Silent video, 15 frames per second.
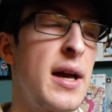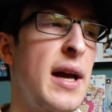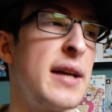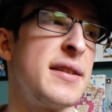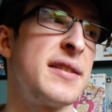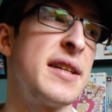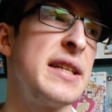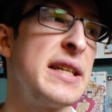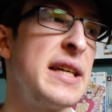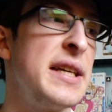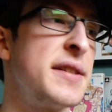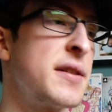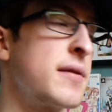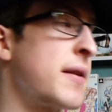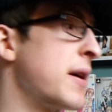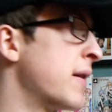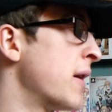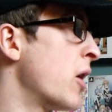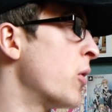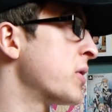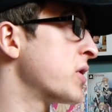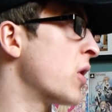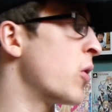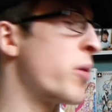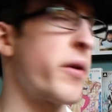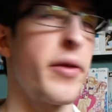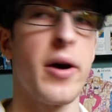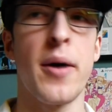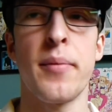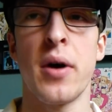and CDs, they always go with
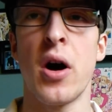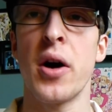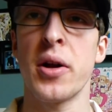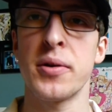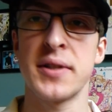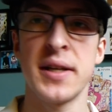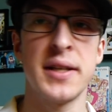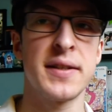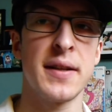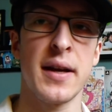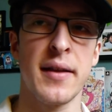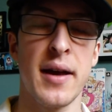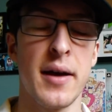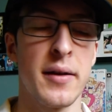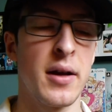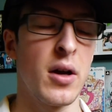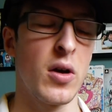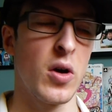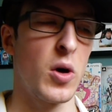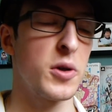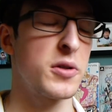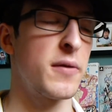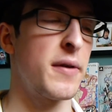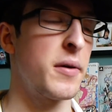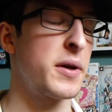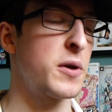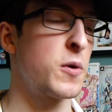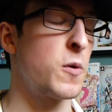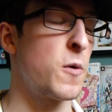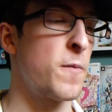audio CDs and like that, also very
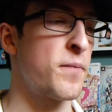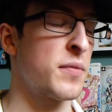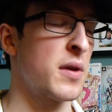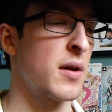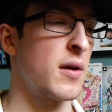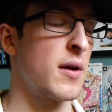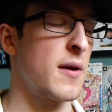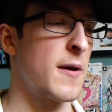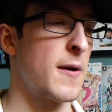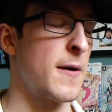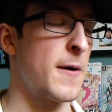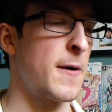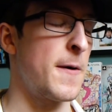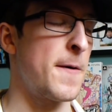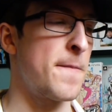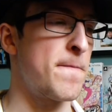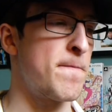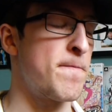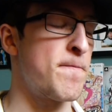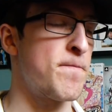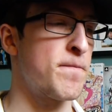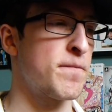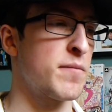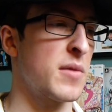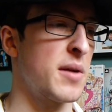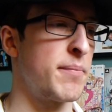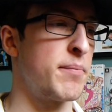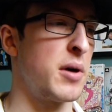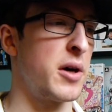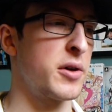cool.
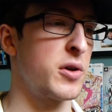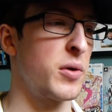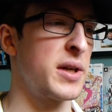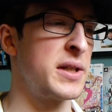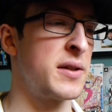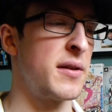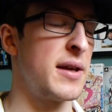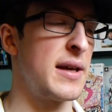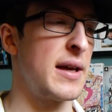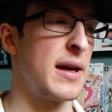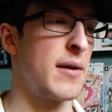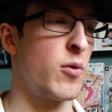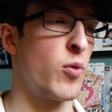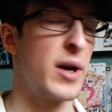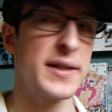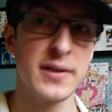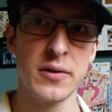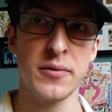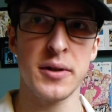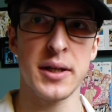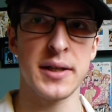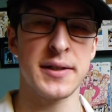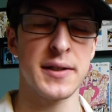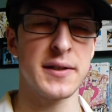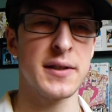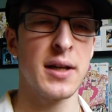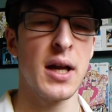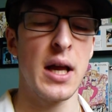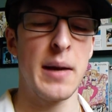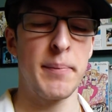But going into the Western
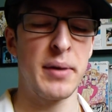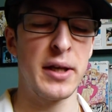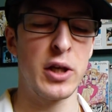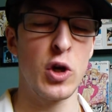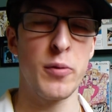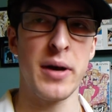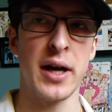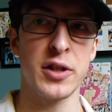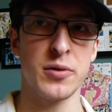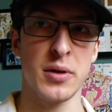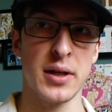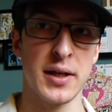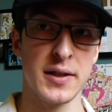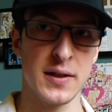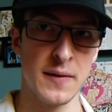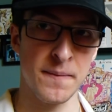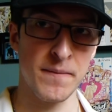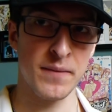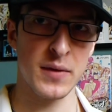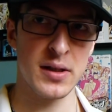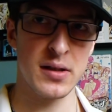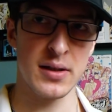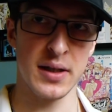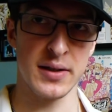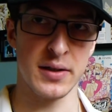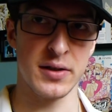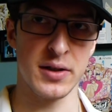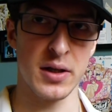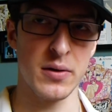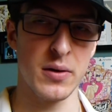releases, P-Cube has released Steins Gate
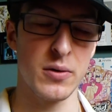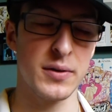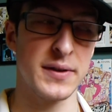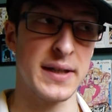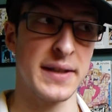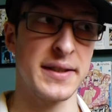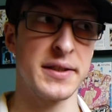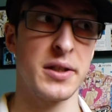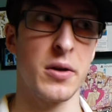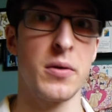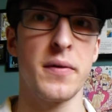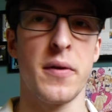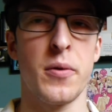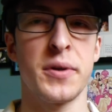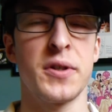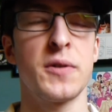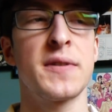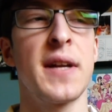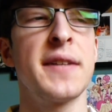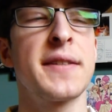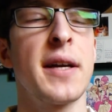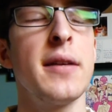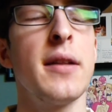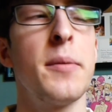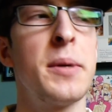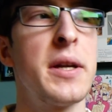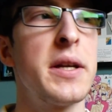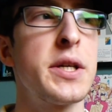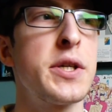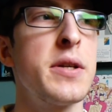Zero in the original Steins Gate
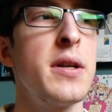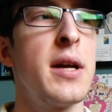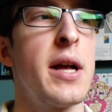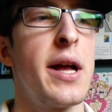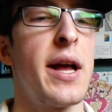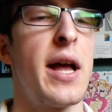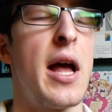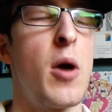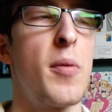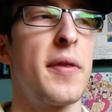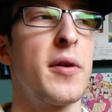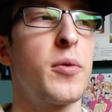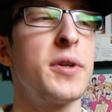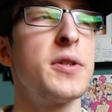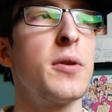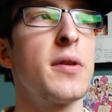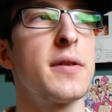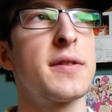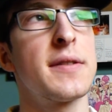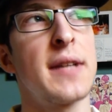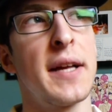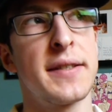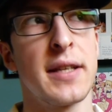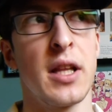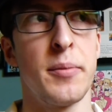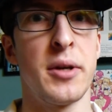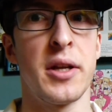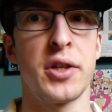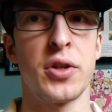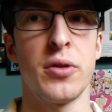limited edition, and with the original Steins Gate
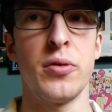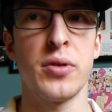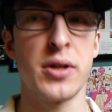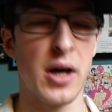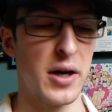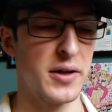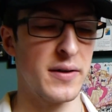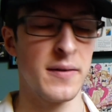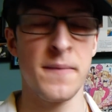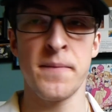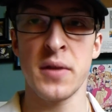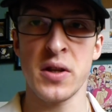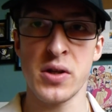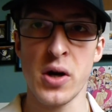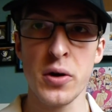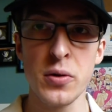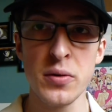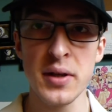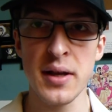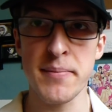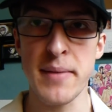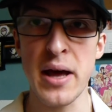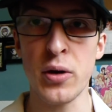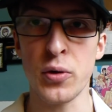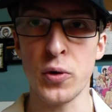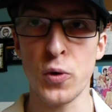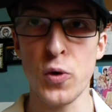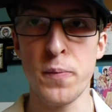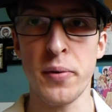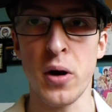limited edition, you got not only metal
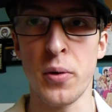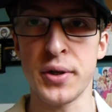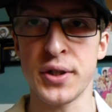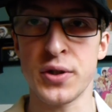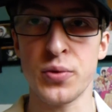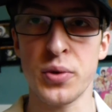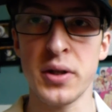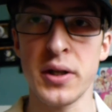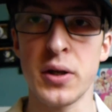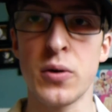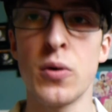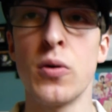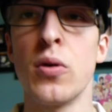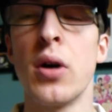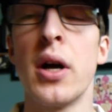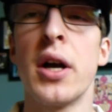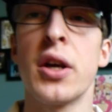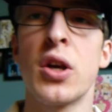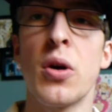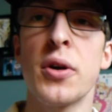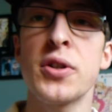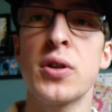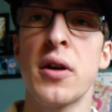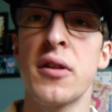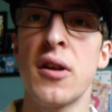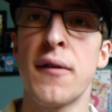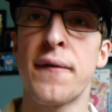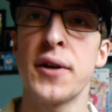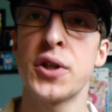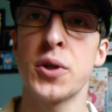UPA, which is really cool, you also got the
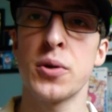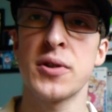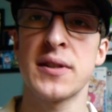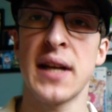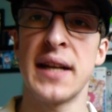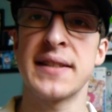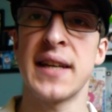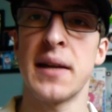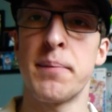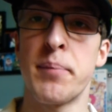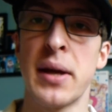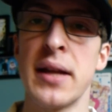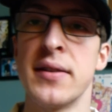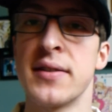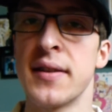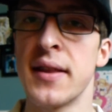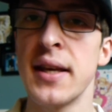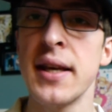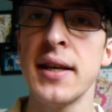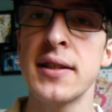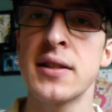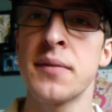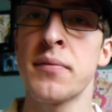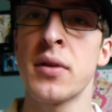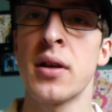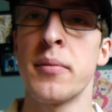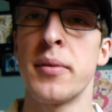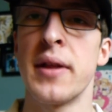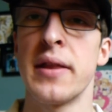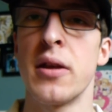official Steins Gate pins. These,
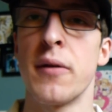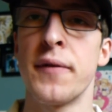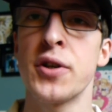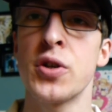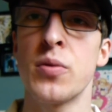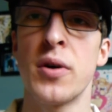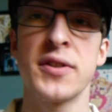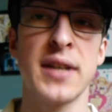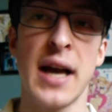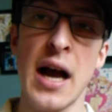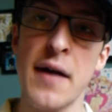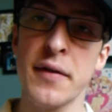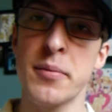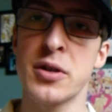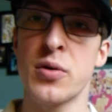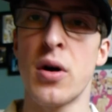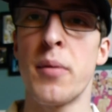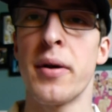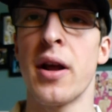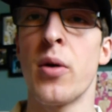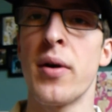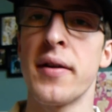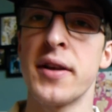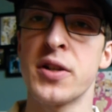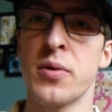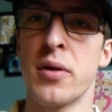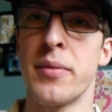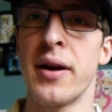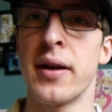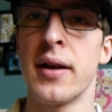but then the official ones, I have them as well, but I wear this one
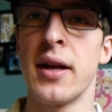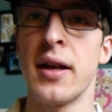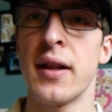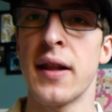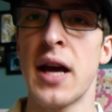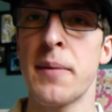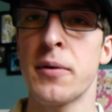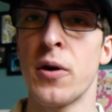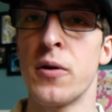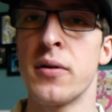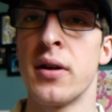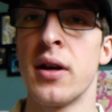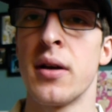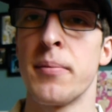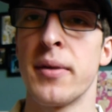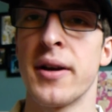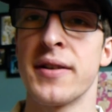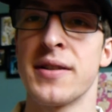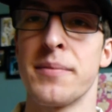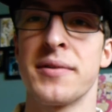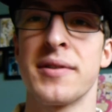on my lab coat because